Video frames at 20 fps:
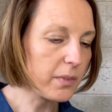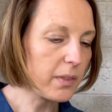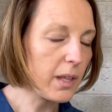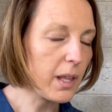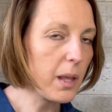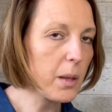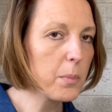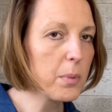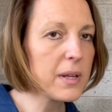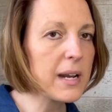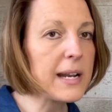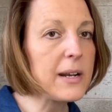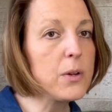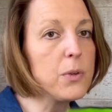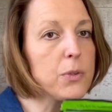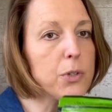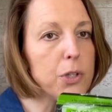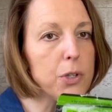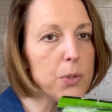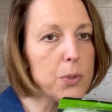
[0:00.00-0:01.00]
But I
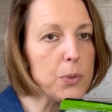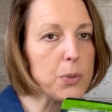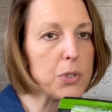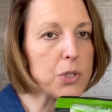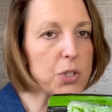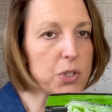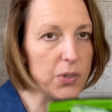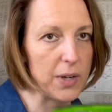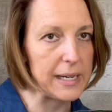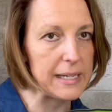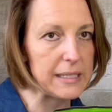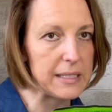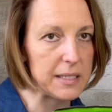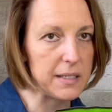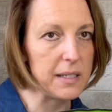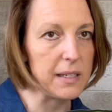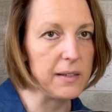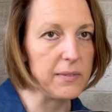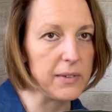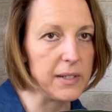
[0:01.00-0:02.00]
don't use straight
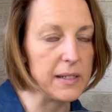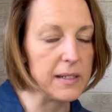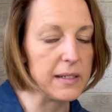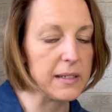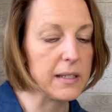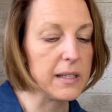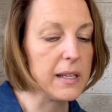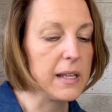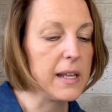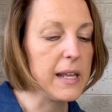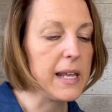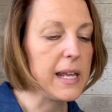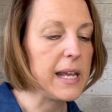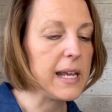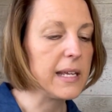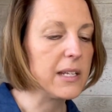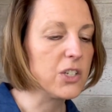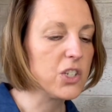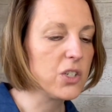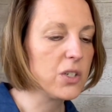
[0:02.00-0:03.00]
stevia
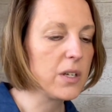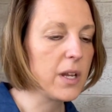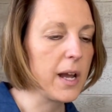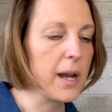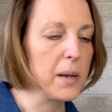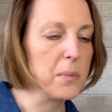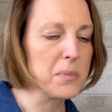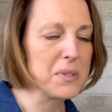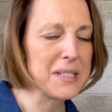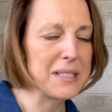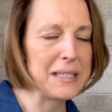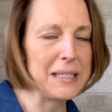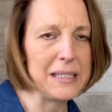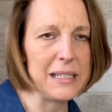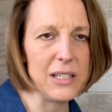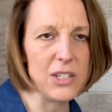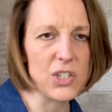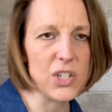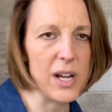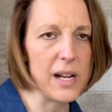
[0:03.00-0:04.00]
in
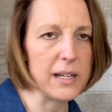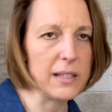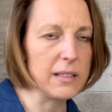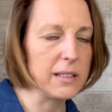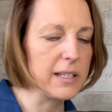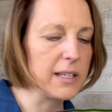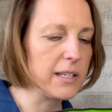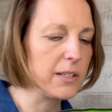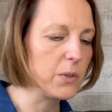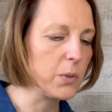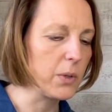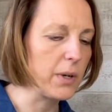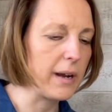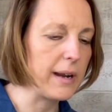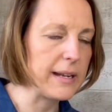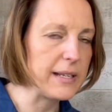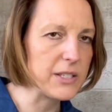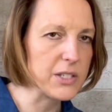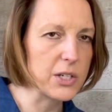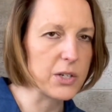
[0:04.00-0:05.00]
skinny chocolate or
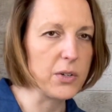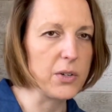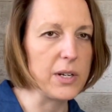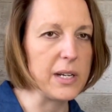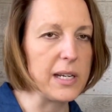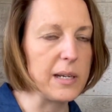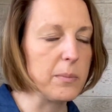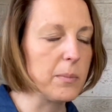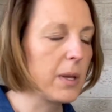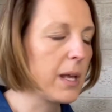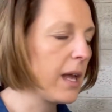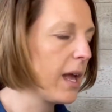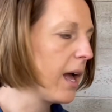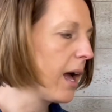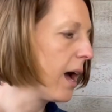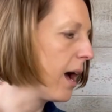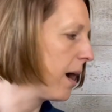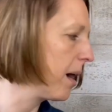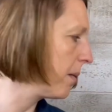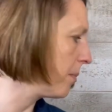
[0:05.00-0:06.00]
ice cream.
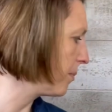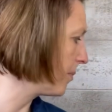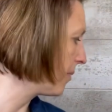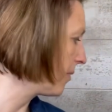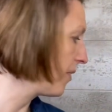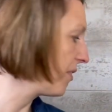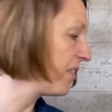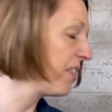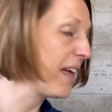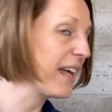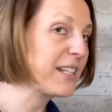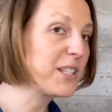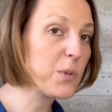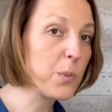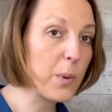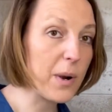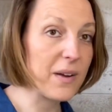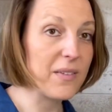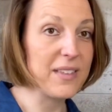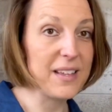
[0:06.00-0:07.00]
That's
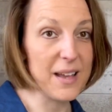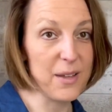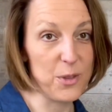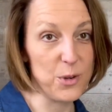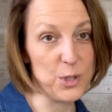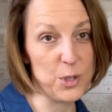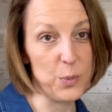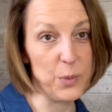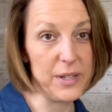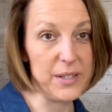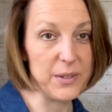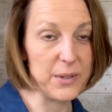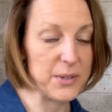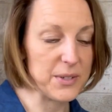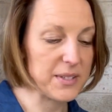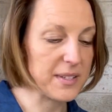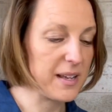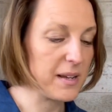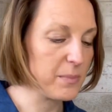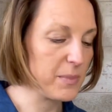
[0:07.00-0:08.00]
where the other sweeteners
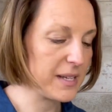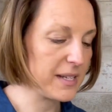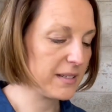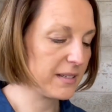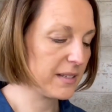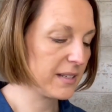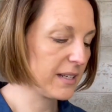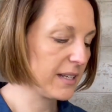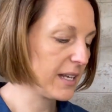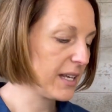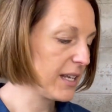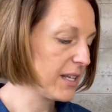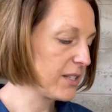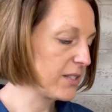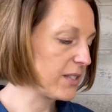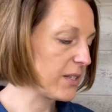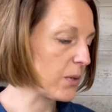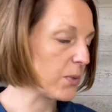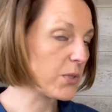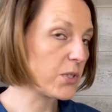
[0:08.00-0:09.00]
come in.
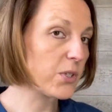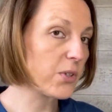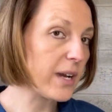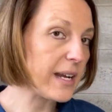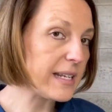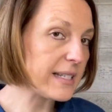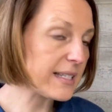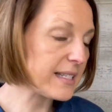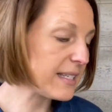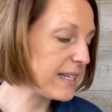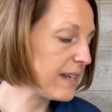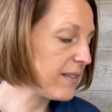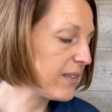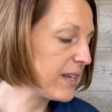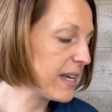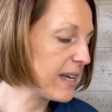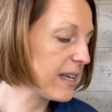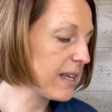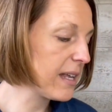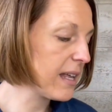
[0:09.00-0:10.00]
So straight
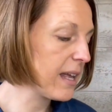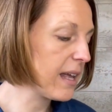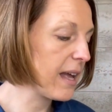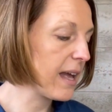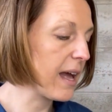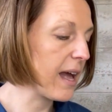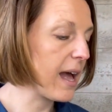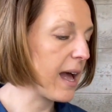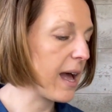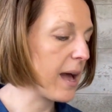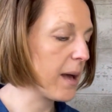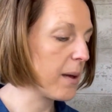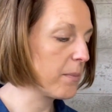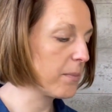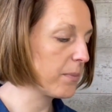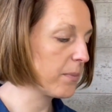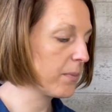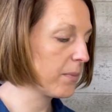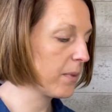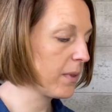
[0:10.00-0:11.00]
stevia,
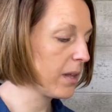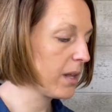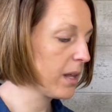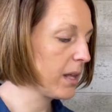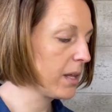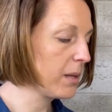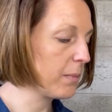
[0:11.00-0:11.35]
my